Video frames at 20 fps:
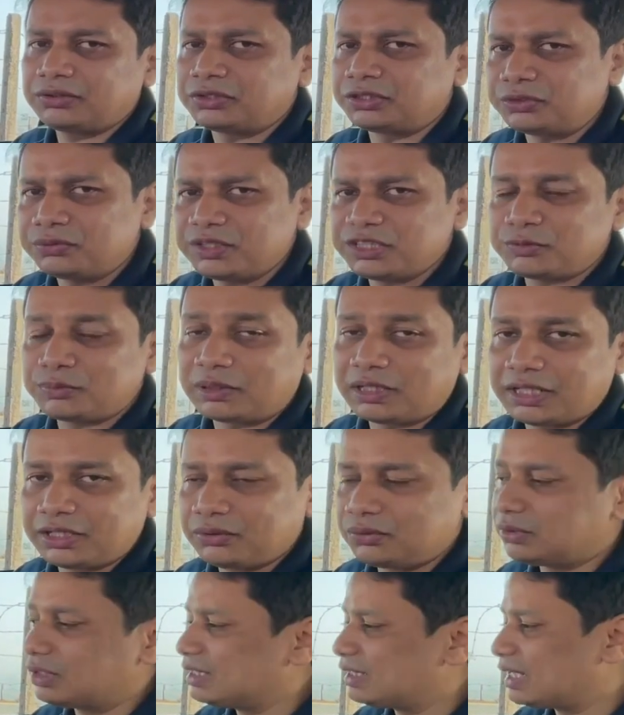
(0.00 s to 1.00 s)
the new age
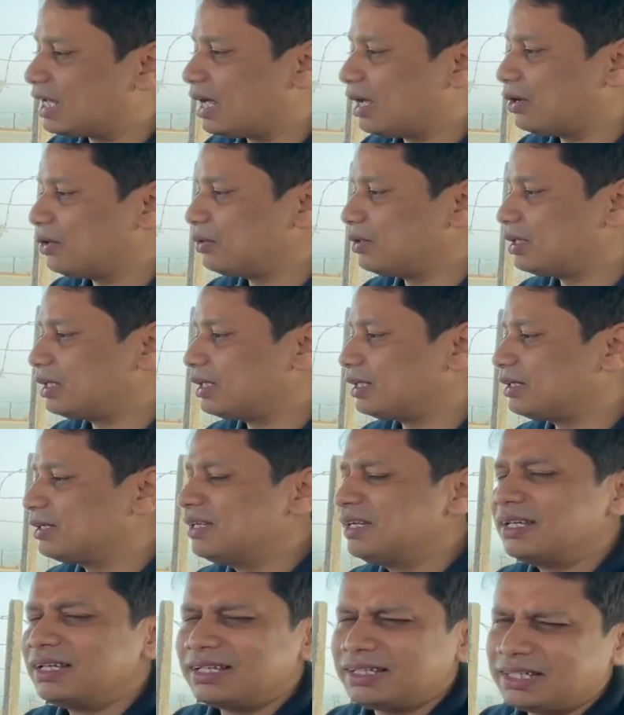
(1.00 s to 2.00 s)
Baleno. Now,
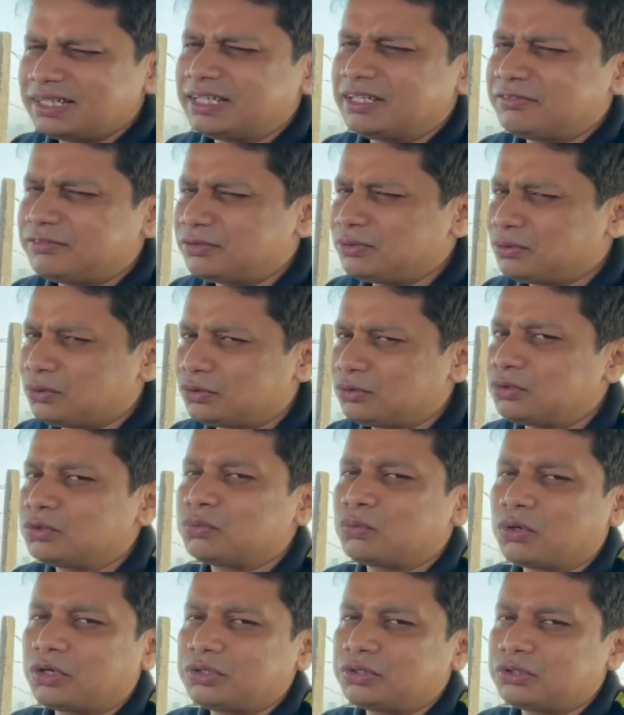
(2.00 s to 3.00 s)
if you don't
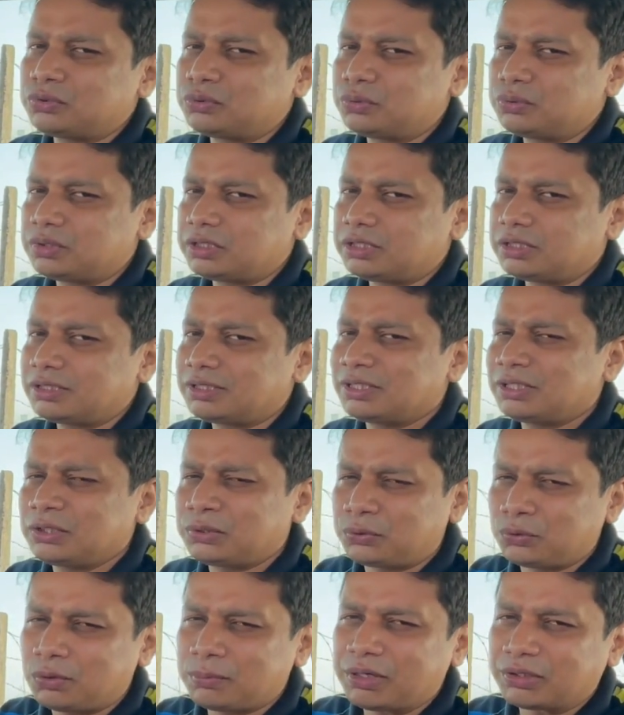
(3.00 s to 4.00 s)
want to
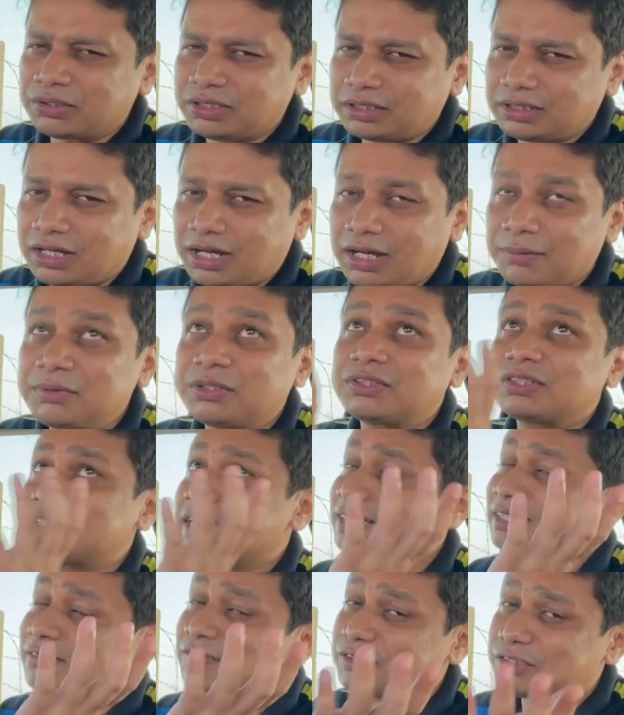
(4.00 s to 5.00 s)
know about the car because it
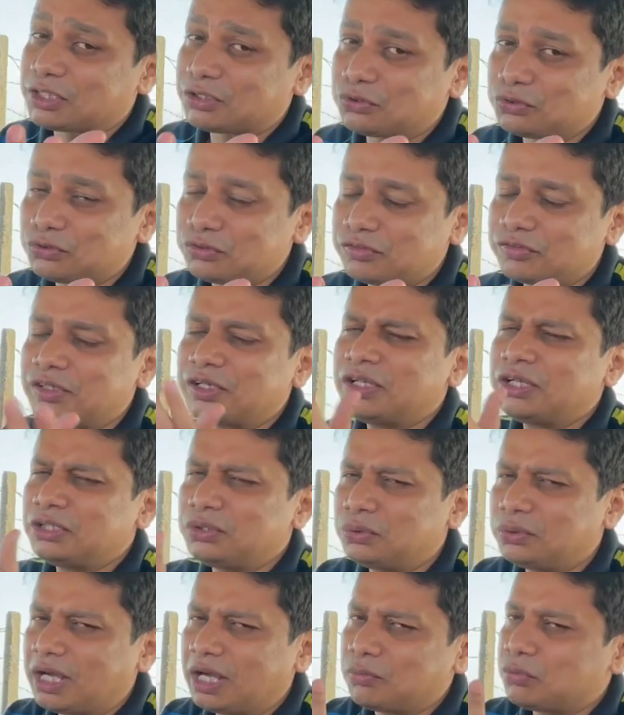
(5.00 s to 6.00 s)
doesn't have a sunroof,
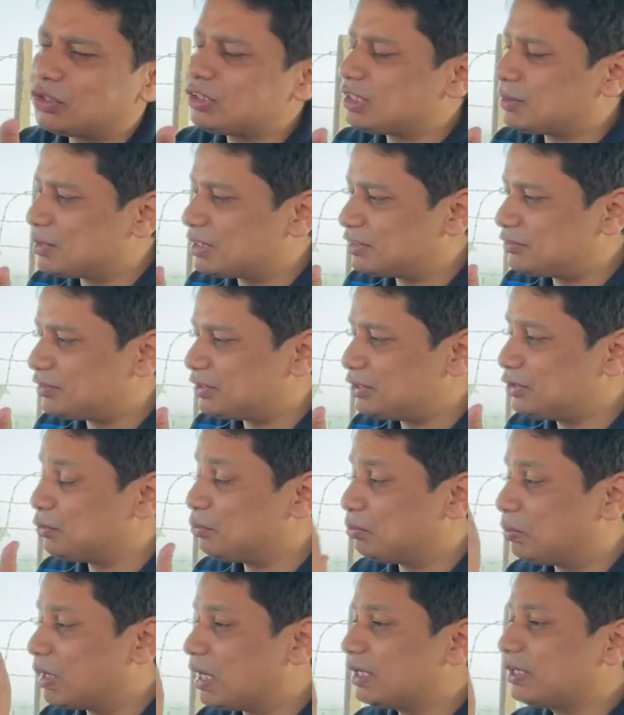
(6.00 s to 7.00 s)
you can watch some other video.
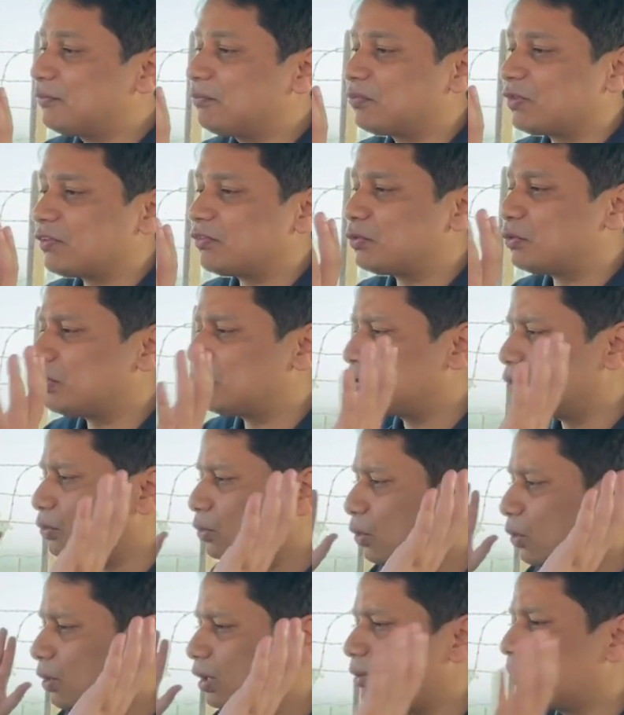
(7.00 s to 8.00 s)
But if you want to know
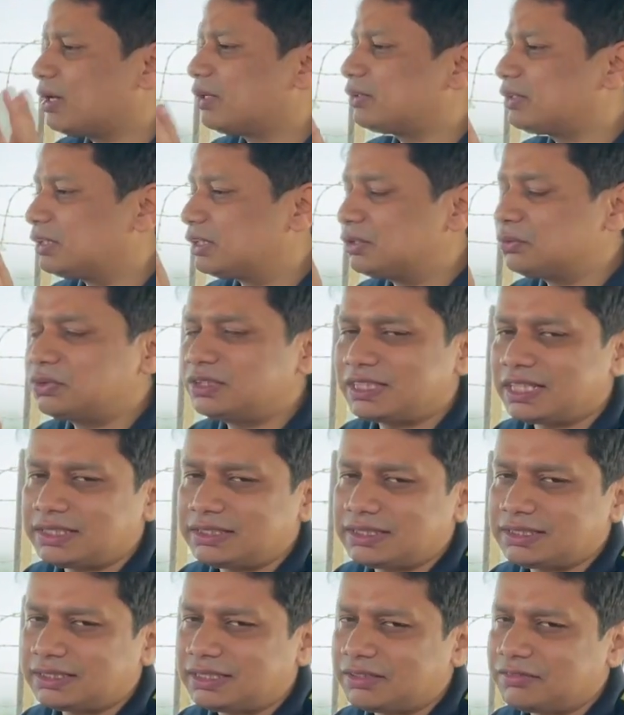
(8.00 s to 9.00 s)
all about the new
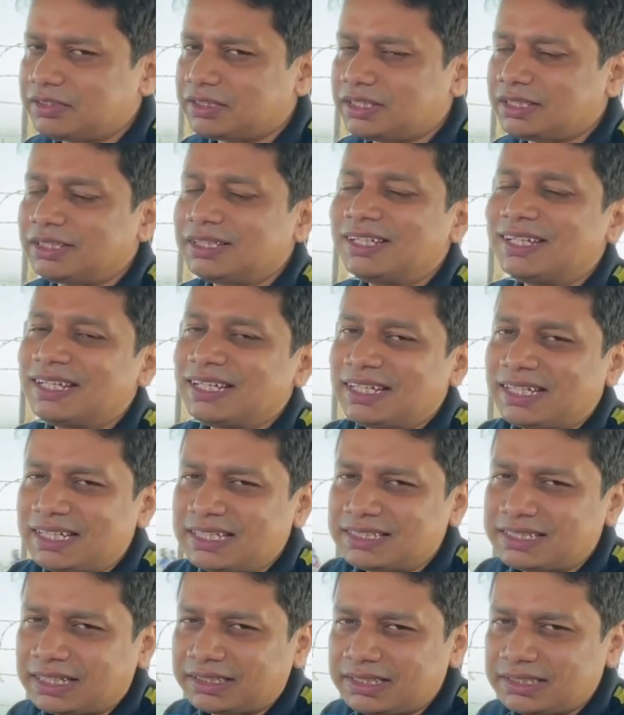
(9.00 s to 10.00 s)
changes and everything
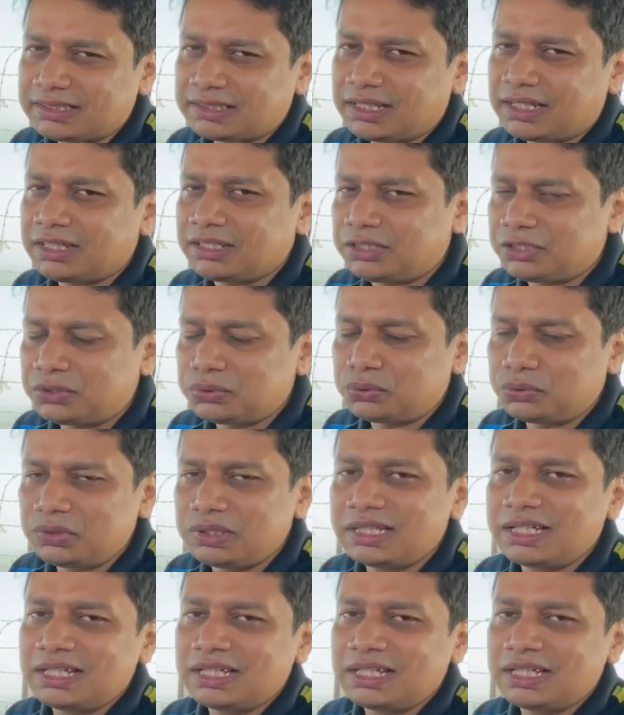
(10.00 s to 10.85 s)
inside this car, do